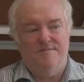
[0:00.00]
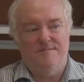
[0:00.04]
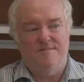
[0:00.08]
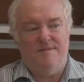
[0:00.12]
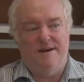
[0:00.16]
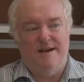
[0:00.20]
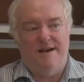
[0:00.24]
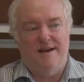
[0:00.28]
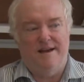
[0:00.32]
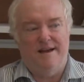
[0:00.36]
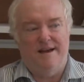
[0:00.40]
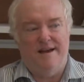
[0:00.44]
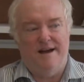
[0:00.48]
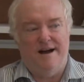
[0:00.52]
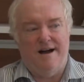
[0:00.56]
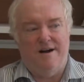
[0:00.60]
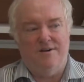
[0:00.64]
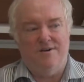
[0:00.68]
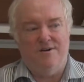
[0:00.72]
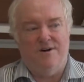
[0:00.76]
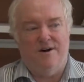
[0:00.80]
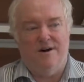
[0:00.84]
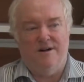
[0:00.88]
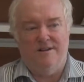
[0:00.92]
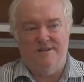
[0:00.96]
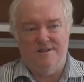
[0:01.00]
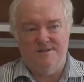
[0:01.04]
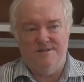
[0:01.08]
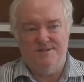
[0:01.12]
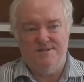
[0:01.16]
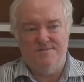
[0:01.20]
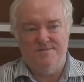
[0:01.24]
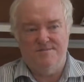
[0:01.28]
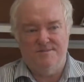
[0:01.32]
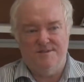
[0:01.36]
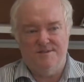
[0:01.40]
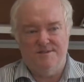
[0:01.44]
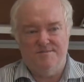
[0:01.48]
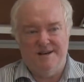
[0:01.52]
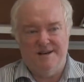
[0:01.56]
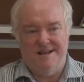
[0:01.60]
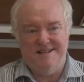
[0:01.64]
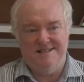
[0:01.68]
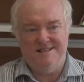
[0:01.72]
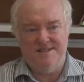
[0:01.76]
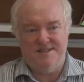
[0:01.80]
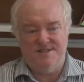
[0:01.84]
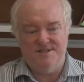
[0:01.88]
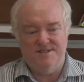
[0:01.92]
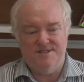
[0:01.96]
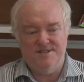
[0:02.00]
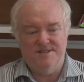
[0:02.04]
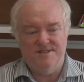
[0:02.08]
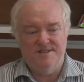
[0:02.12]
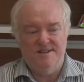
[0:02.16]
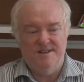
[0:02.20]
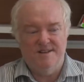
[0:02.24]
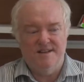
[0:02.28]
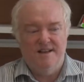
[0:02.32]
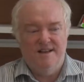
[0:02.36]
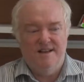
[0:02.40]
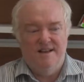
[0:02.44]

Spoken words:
my alcoholism and my addiction.